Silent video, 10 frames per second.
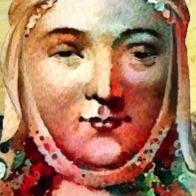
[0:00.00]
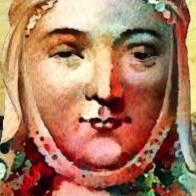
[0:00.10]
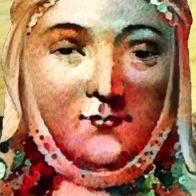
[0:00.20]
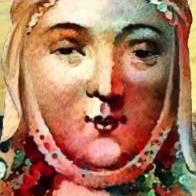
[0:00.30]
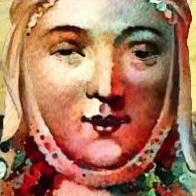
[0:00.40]

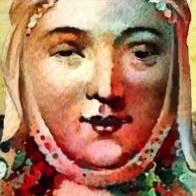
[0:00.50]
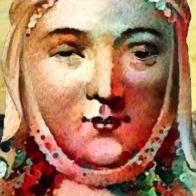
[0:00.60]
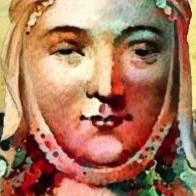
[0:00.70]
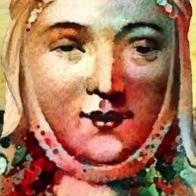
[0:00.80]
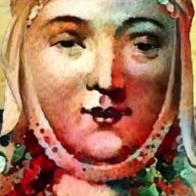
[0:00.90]

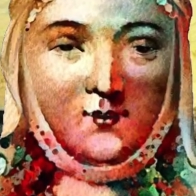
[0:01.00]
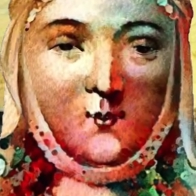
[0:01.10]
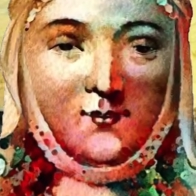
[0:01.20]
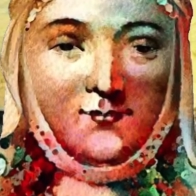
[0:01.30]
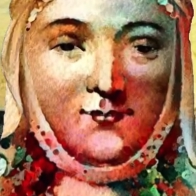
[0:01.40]
Henry,
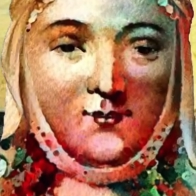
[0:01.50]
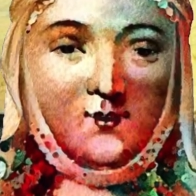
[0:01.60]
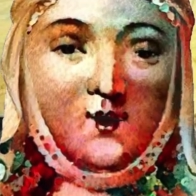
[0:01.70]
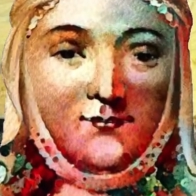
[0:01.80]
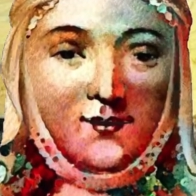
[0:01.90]
Richard,
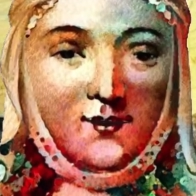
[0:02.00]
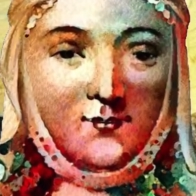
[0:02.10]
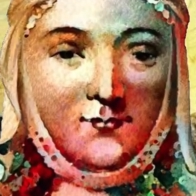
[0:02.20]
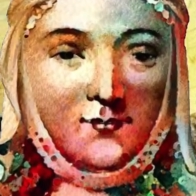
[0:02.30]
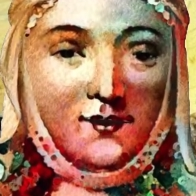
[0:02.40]

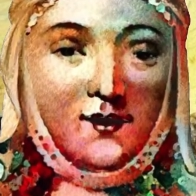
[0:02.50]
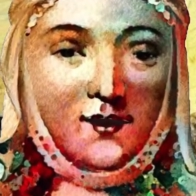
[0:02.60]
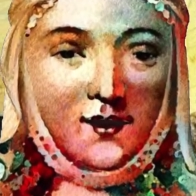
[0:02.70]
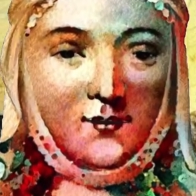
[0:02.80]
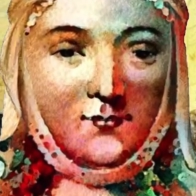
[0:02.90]
Geoffrey,
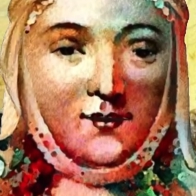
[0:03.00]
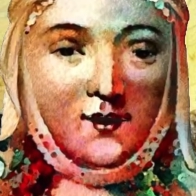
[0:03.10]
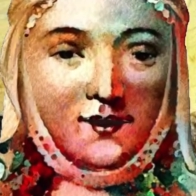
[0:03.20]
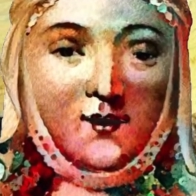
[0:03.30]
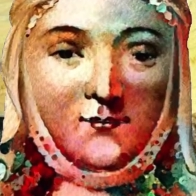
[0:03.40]
John,
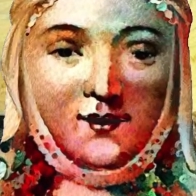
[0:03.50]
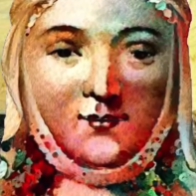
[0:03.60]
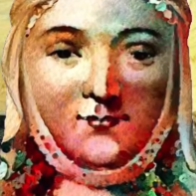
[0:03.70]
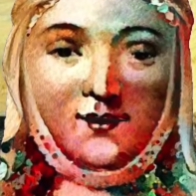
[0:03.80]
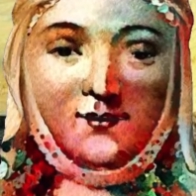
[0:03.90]

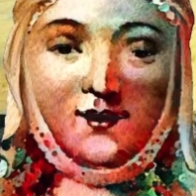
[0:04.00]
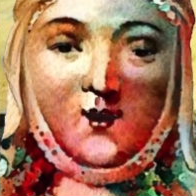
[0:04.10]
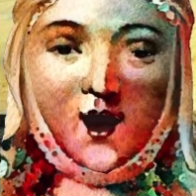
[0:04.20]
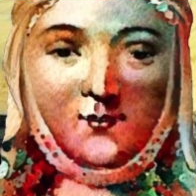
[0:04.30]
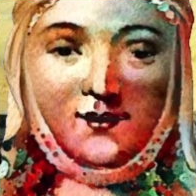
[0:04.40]
Matilda,
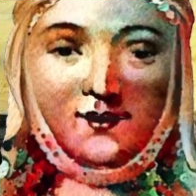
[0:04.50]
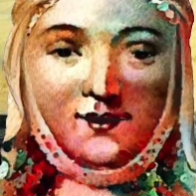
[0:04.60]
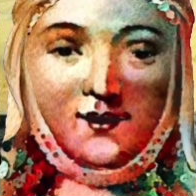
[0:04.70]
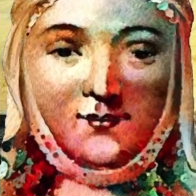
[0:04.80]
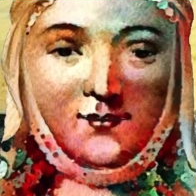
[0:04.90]
Eleanor and
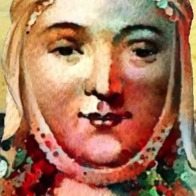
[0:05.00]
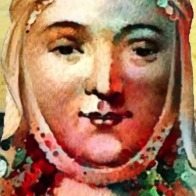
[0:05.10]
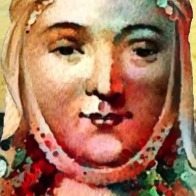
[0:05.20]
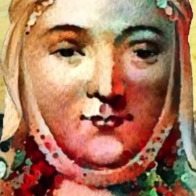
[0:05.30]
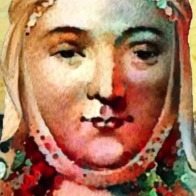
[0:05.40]
Joan.
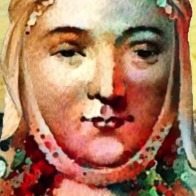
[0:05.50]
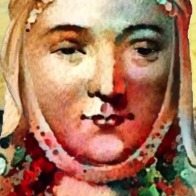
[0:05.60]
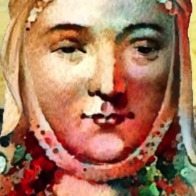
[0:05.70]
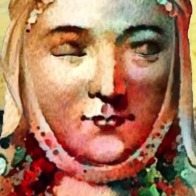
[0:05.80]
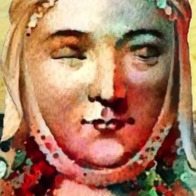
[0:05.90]

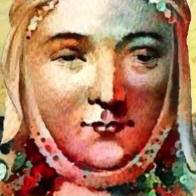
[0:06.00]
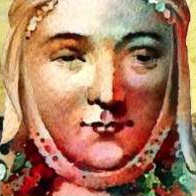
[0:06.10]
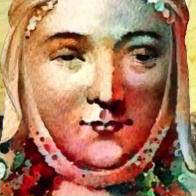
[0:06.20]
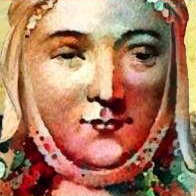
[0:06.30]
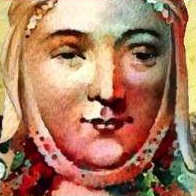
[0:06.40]

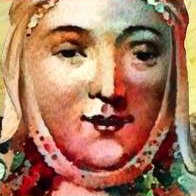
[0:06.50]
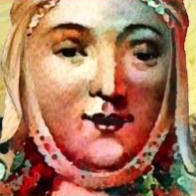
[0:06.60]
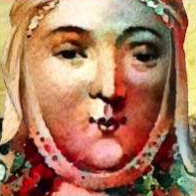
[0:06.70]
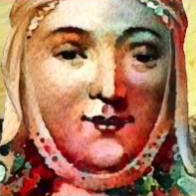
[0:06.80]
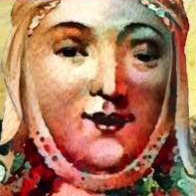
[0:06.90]

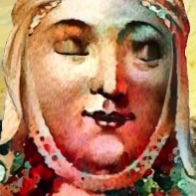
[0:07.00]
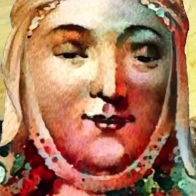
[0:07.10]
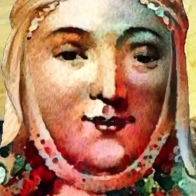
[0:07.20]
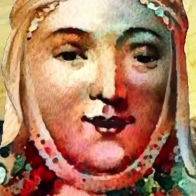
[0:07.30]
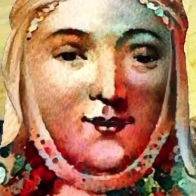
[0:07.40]
It was
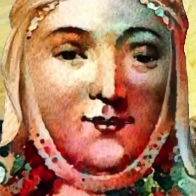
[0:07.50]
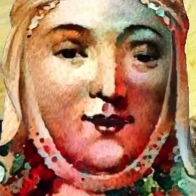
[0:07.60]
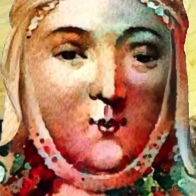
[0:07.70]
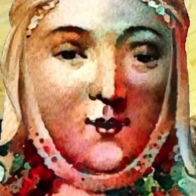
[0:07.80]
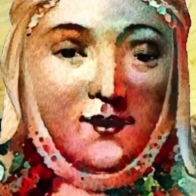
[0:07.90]
not as if
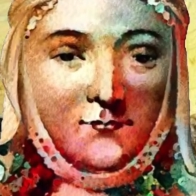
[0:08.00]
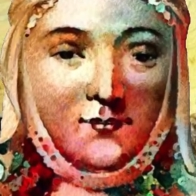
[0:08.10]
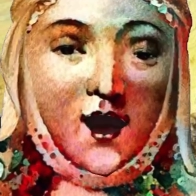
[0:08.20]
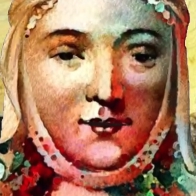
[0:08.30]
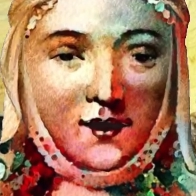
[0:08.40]
there were no
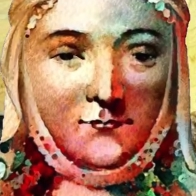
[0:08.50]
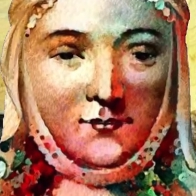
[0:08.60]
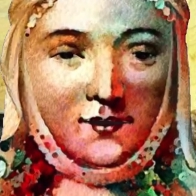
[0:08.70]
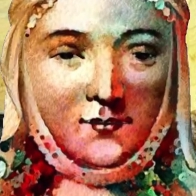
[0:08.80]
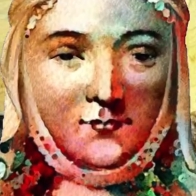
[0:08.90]

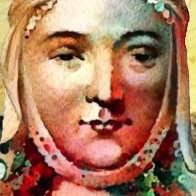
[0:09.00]
problems.